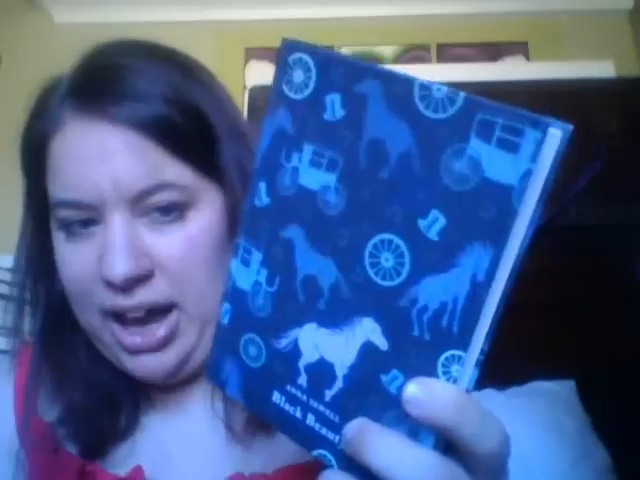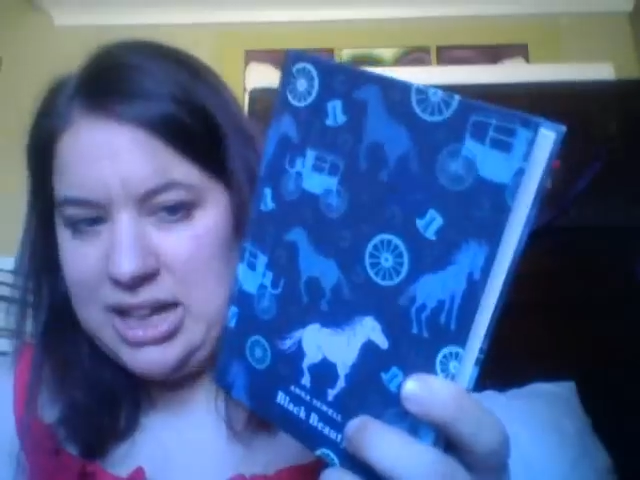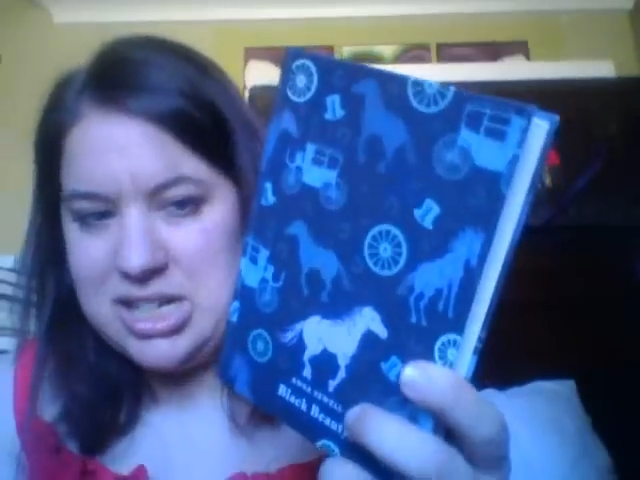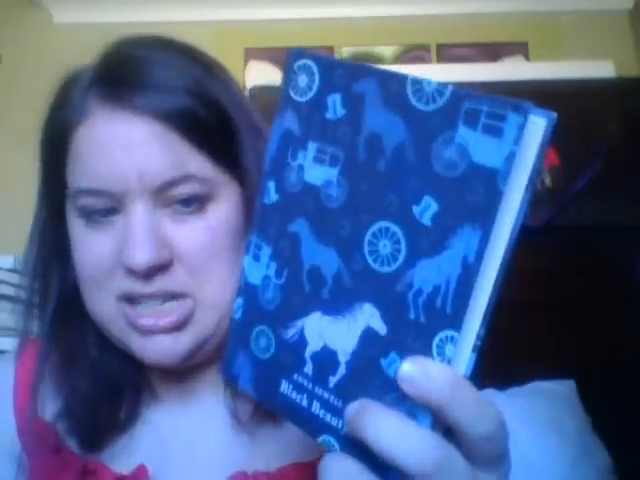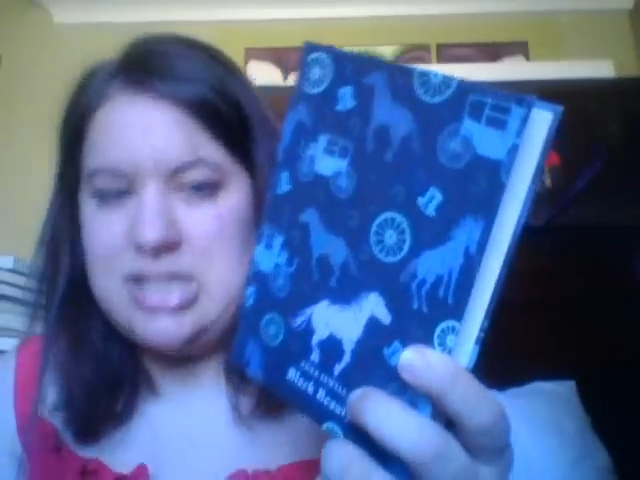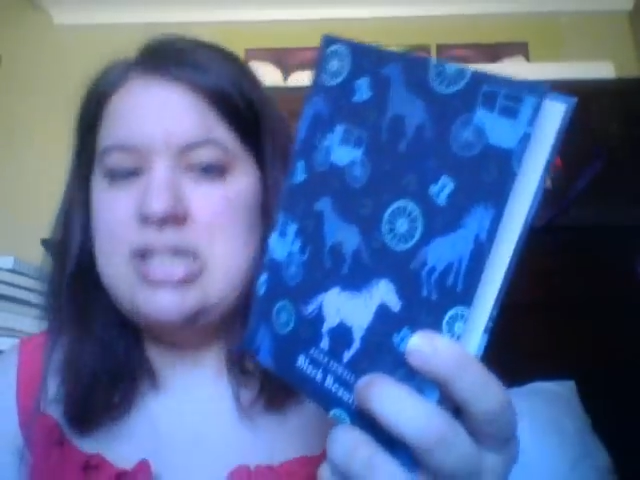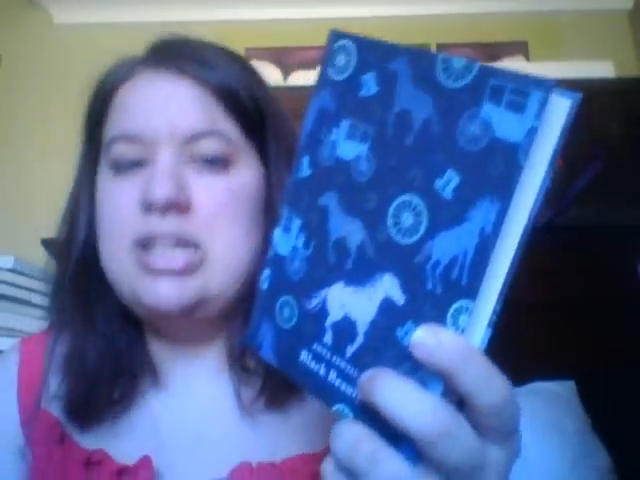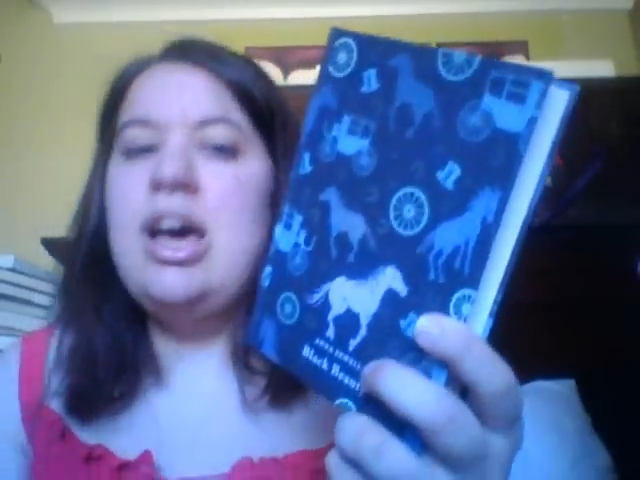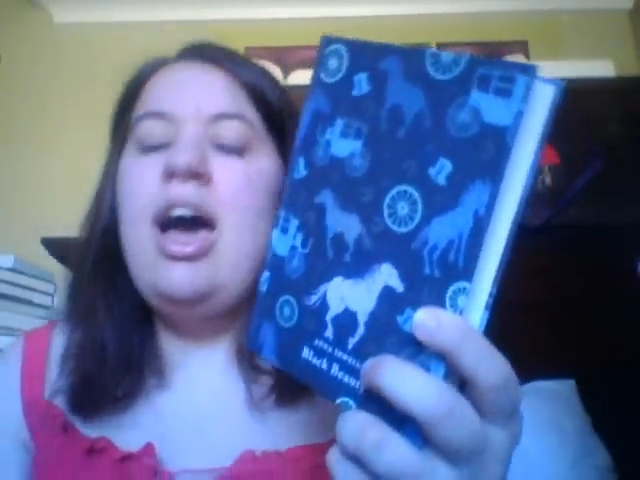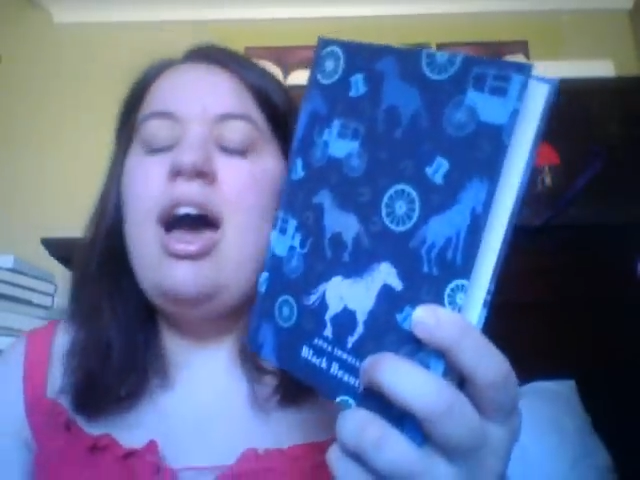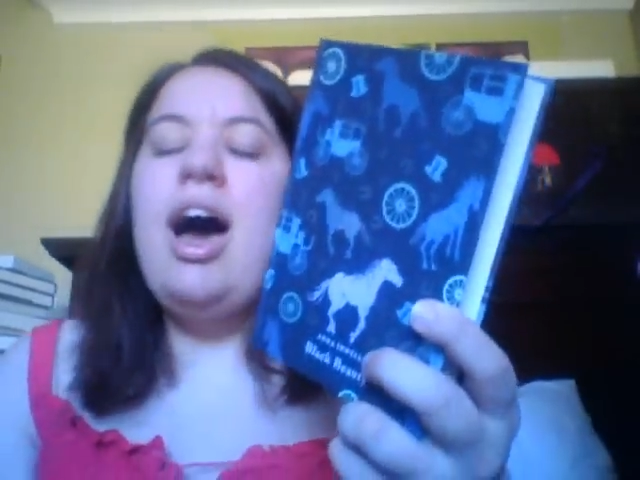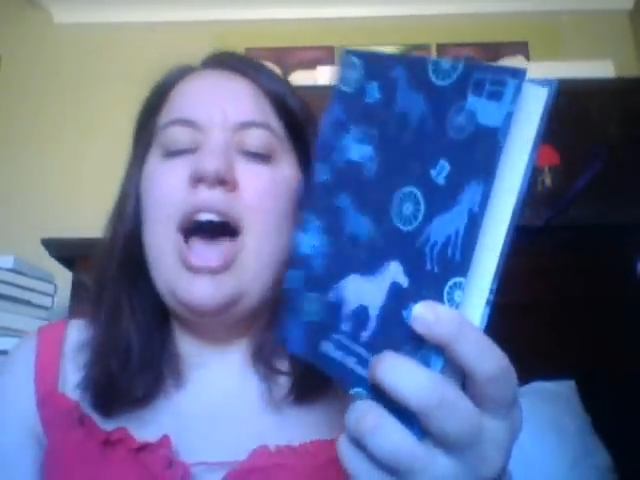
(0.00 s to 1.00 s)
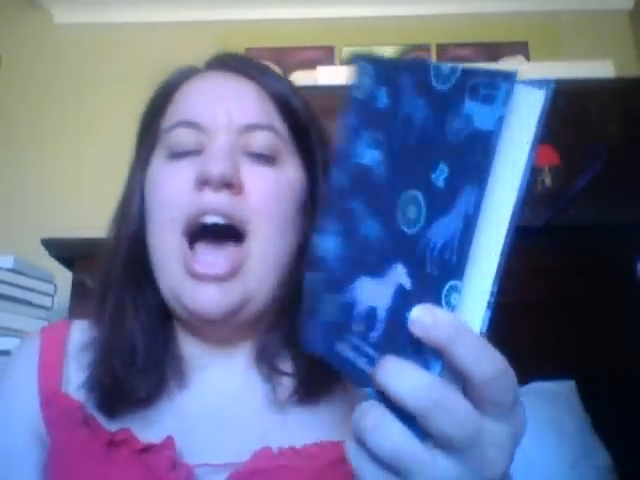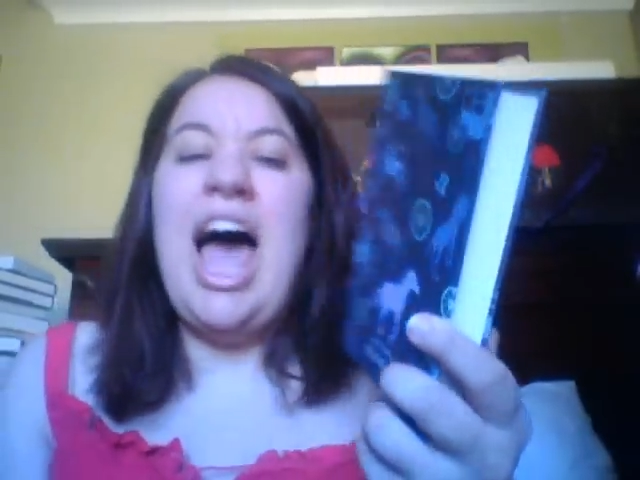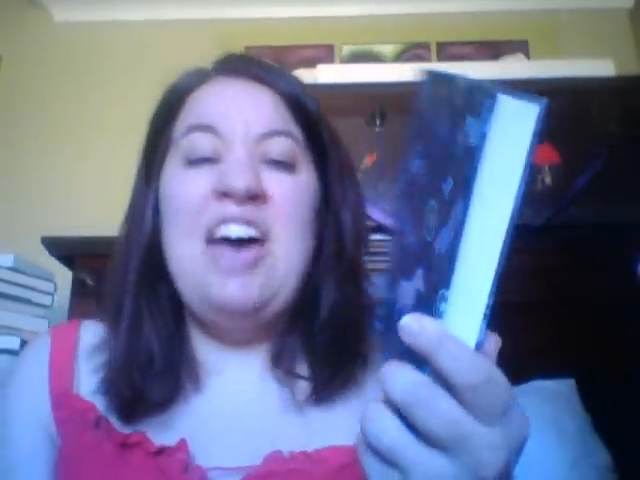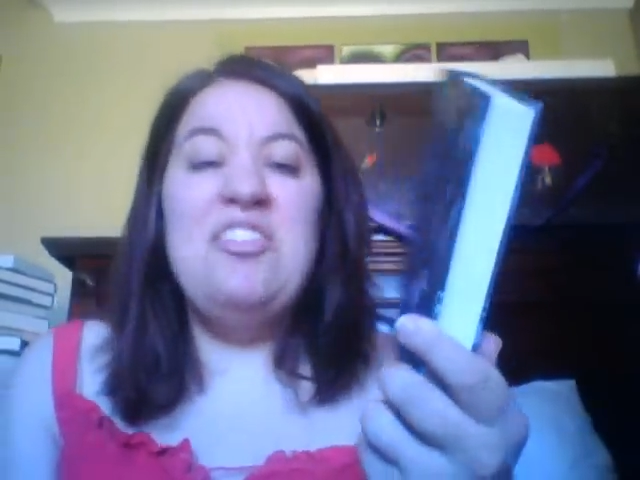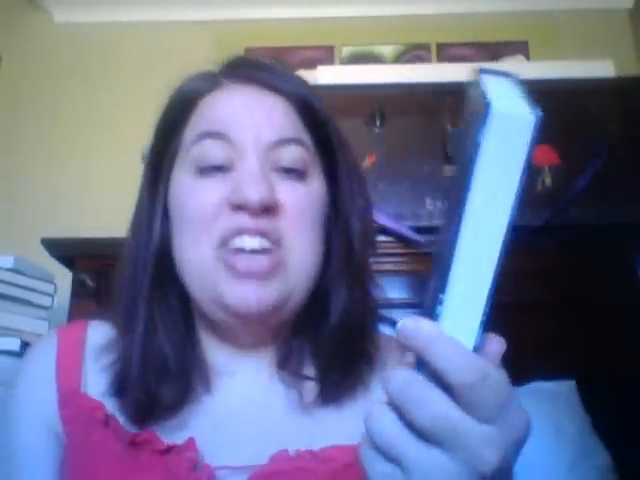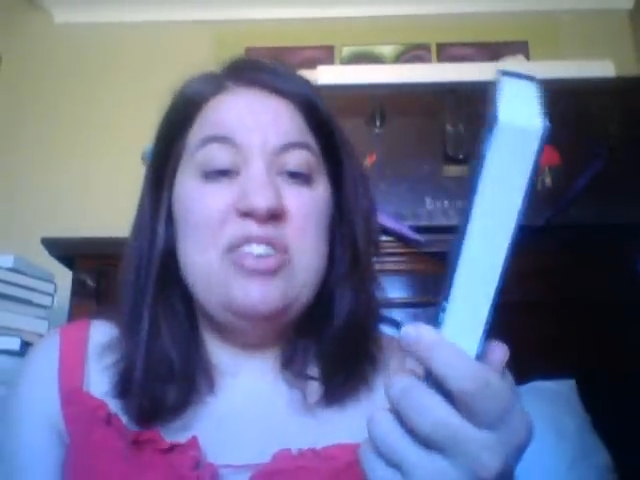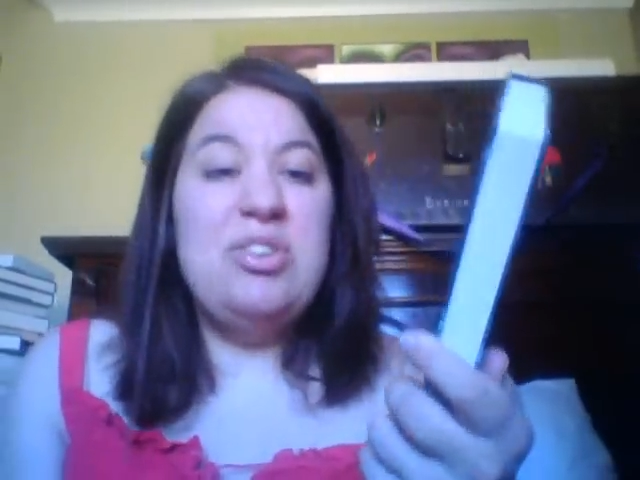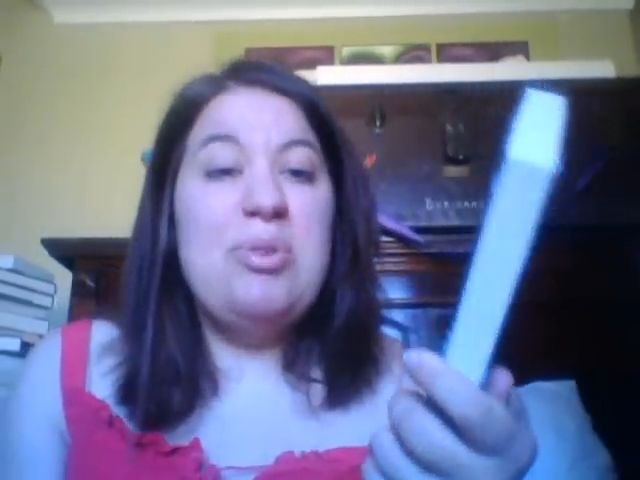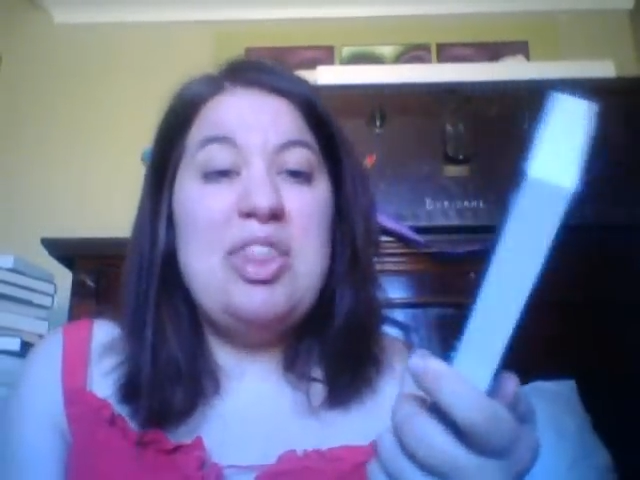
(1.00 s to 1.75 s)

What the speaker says: I have never